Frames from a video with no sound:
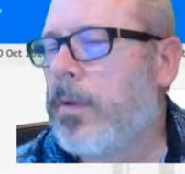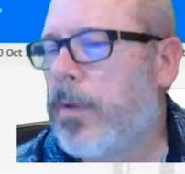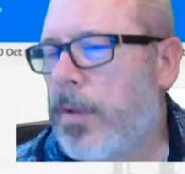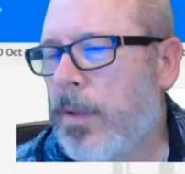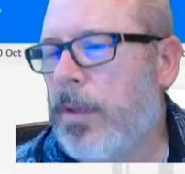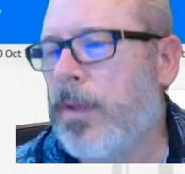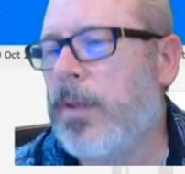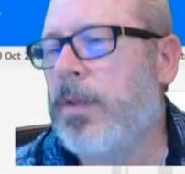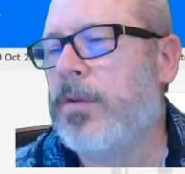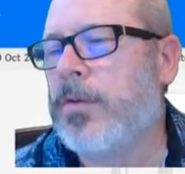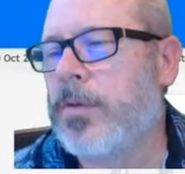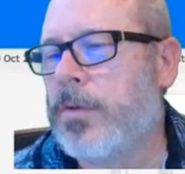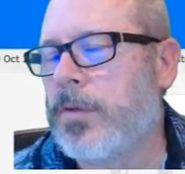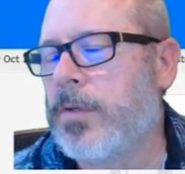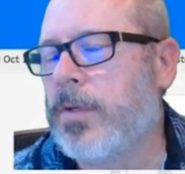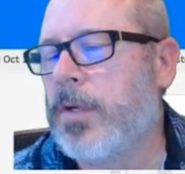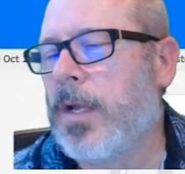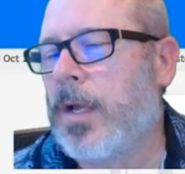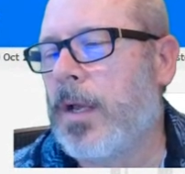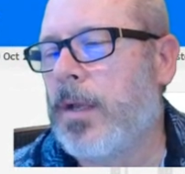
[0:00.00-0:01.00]
This is
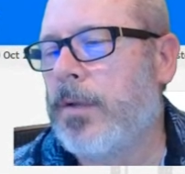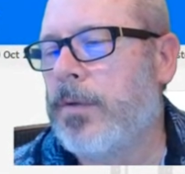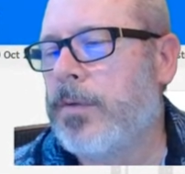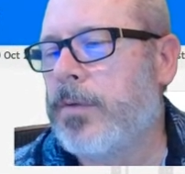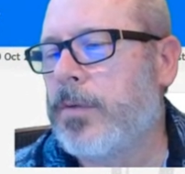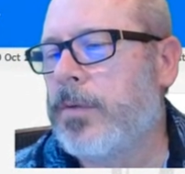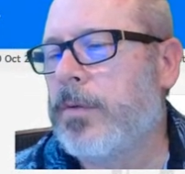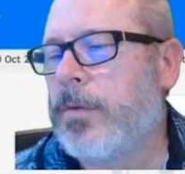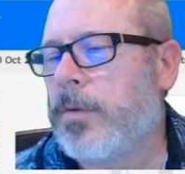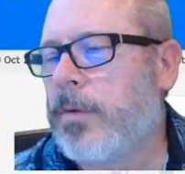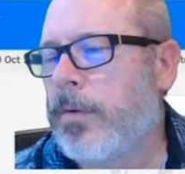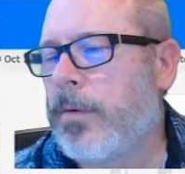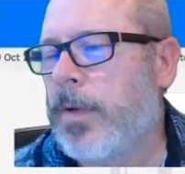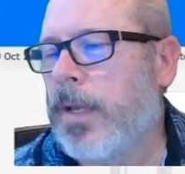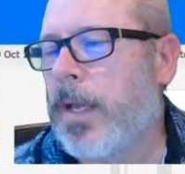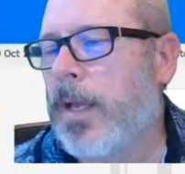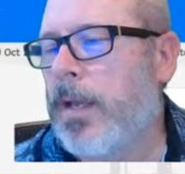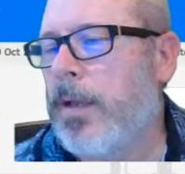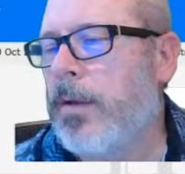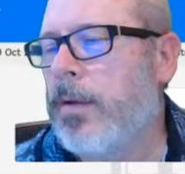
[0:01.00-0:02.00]
nice.
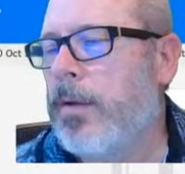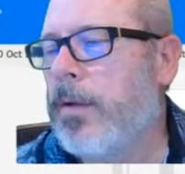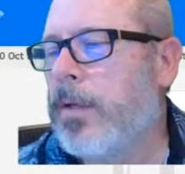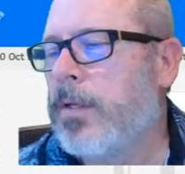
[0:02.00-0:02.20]
Okay.